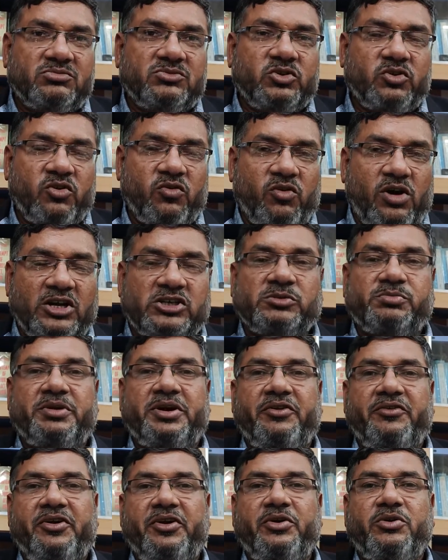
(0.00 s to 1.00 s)
you will watch
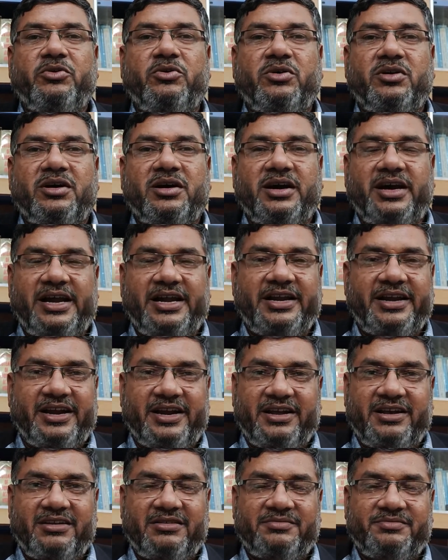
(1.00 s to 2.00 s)
my video and
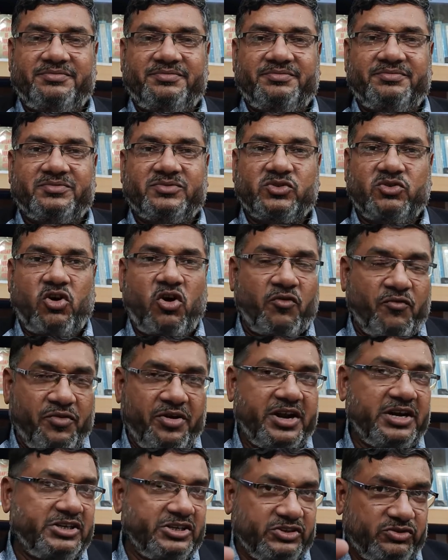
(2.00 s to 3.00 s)
get a
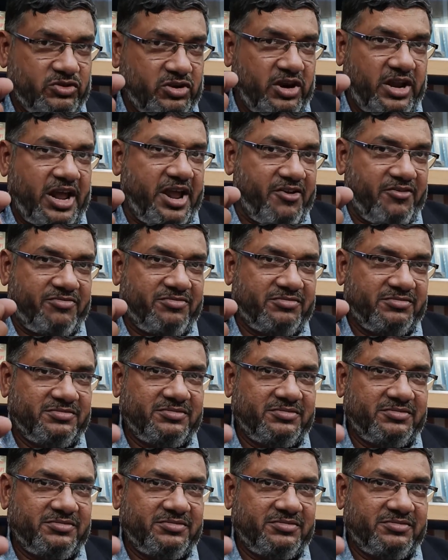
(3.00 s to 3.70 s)
confidence in your life.